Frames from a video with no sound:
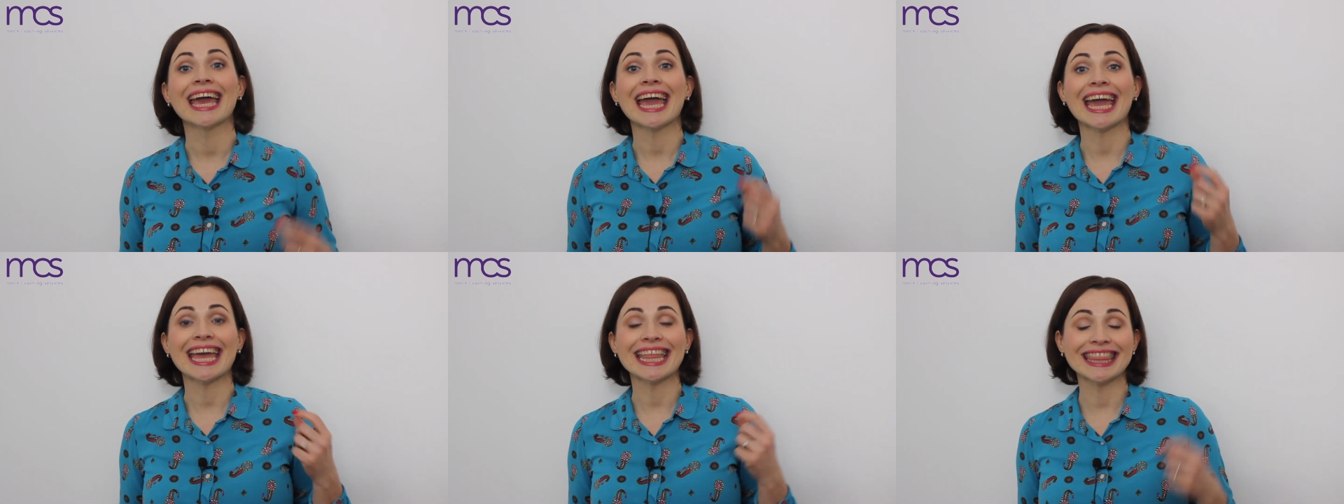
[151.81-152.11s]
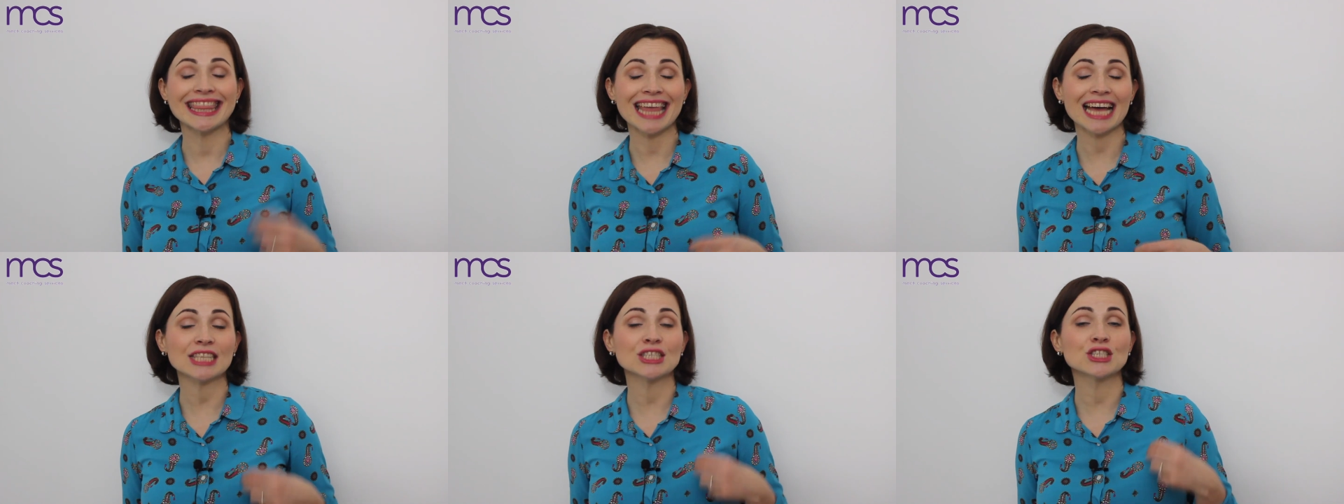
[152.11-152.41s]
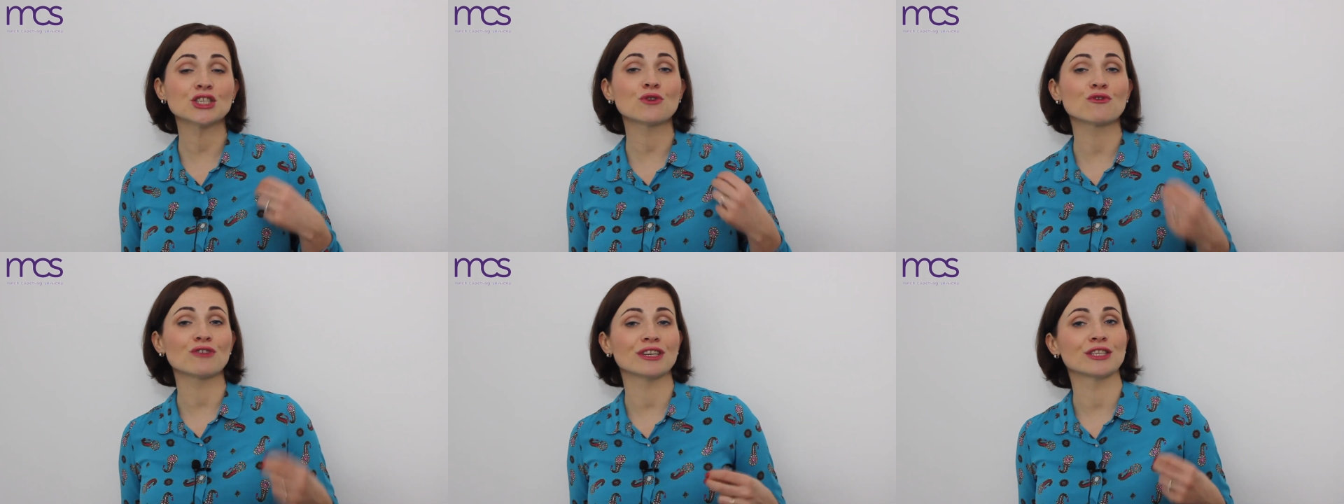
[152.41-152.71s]
And that's
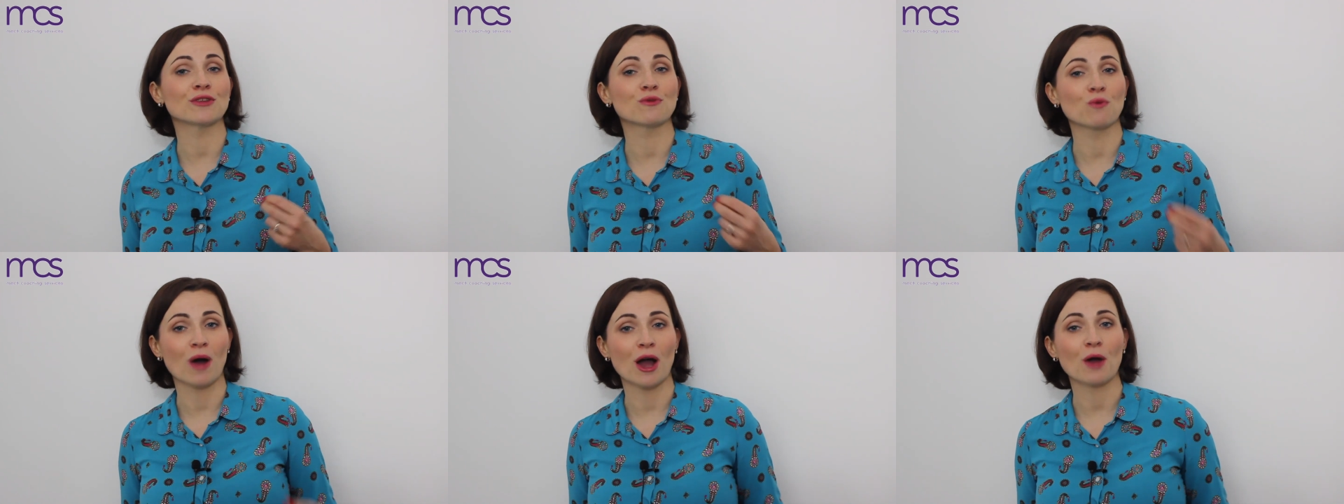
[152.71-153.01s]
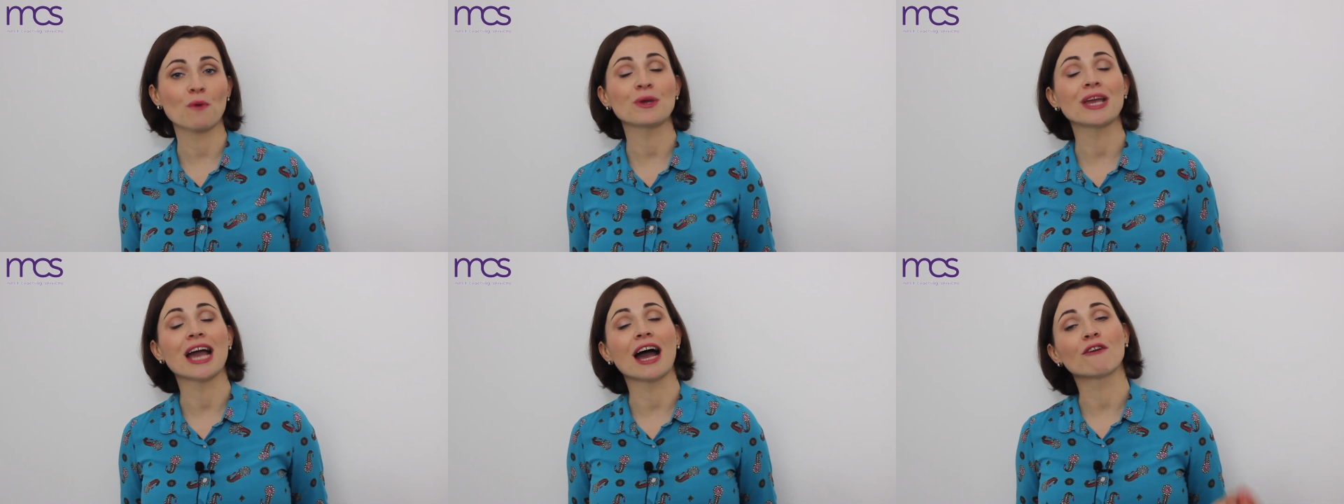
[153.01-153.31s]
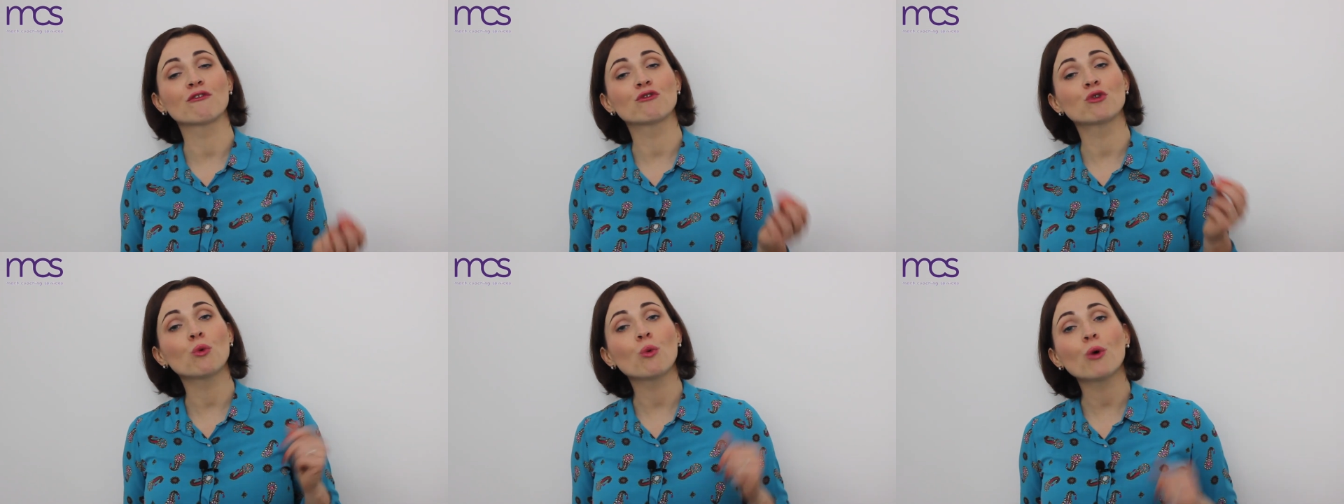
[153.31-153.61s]
the reason why we
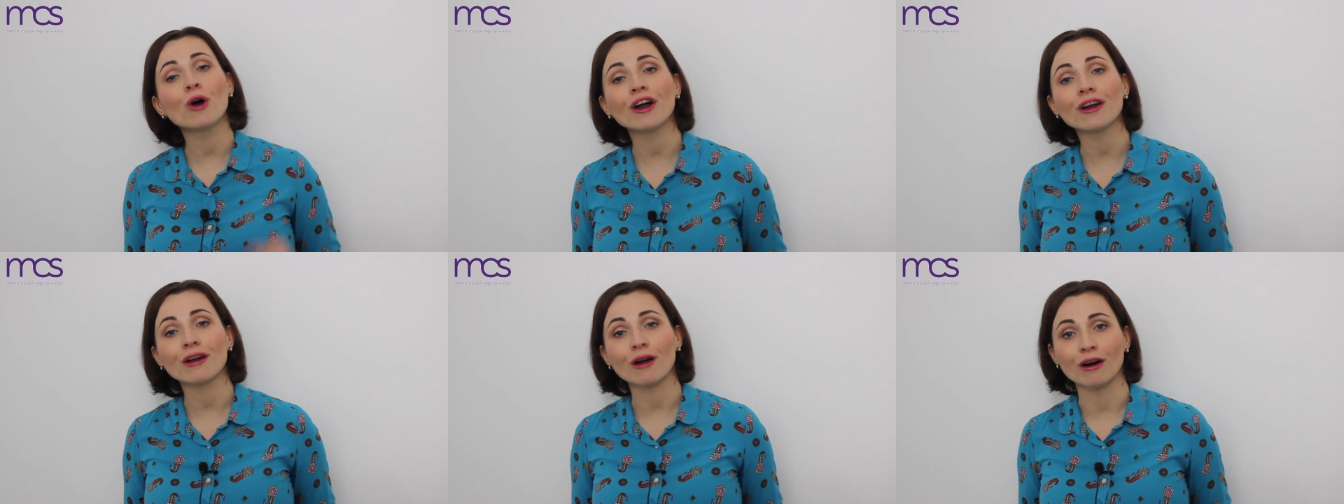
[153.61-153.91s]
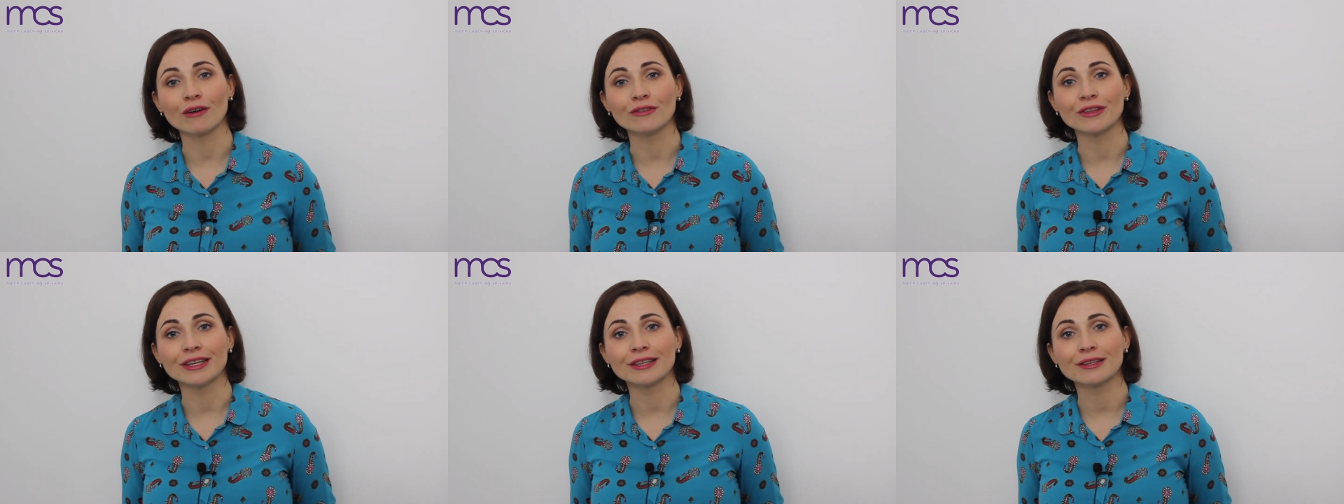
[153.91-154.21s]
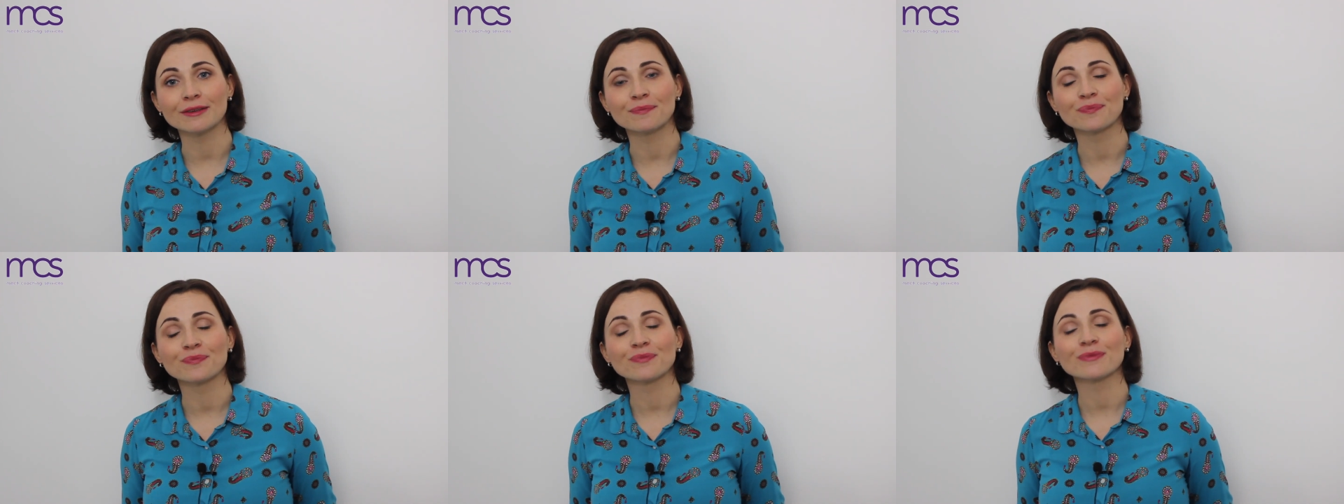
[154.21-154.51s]
have to work on it.